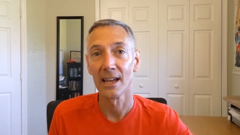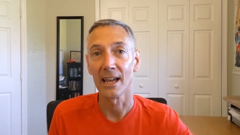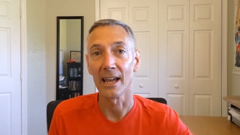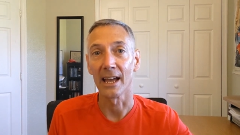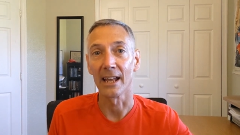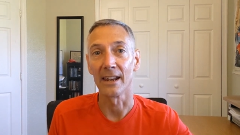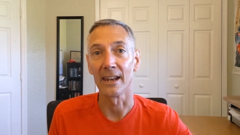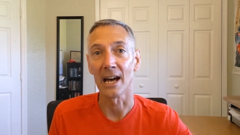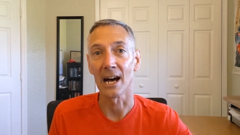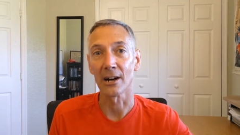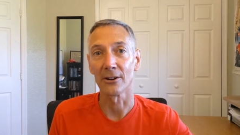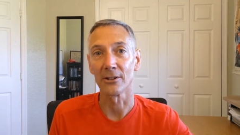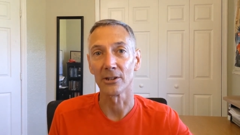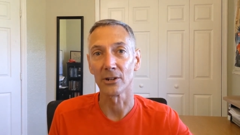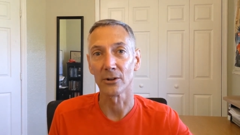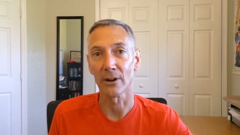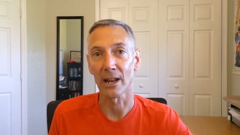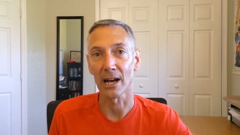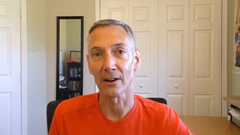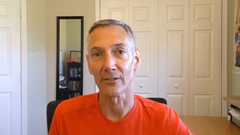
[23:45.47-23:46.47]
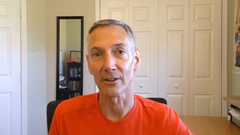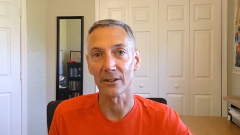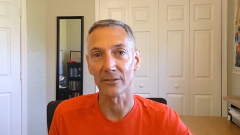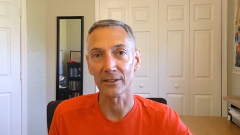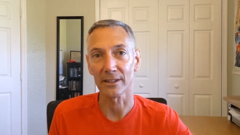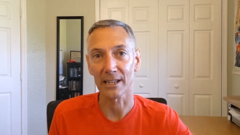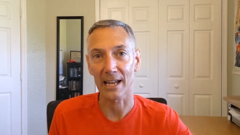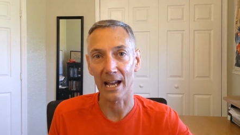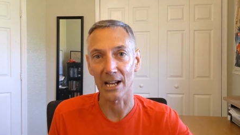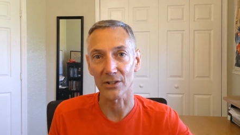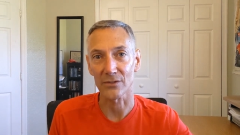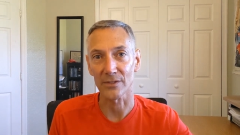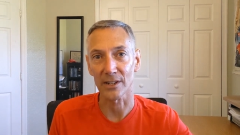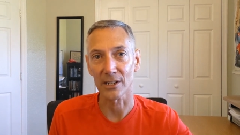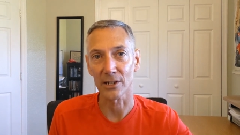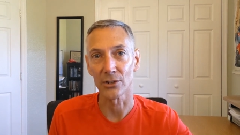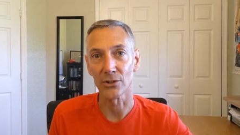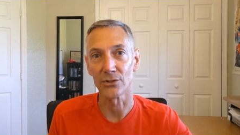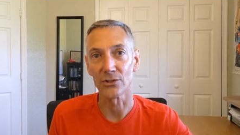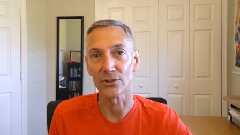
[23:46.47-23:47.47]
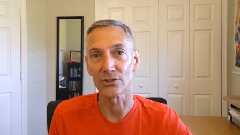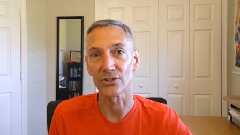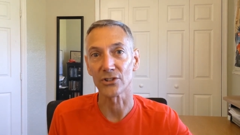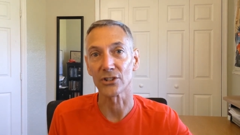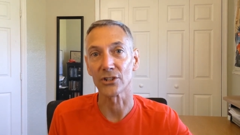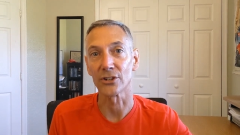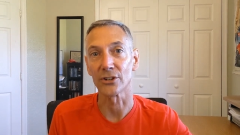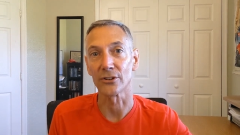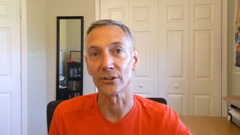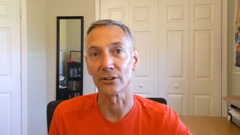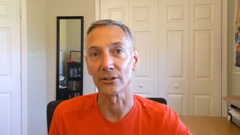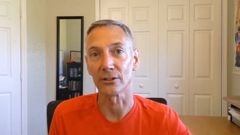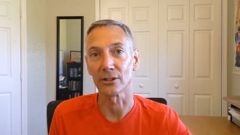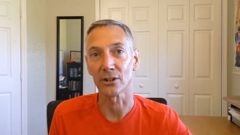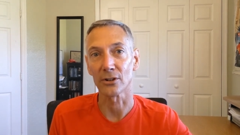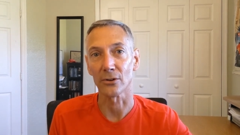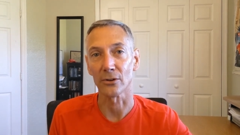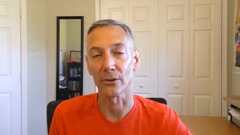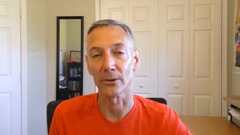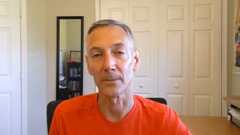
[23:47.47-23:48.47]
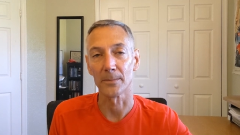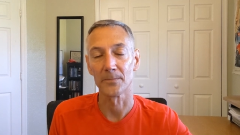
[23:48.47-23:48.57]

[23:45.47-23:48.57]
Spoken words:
and now you don't have enough cash value to secure your loan.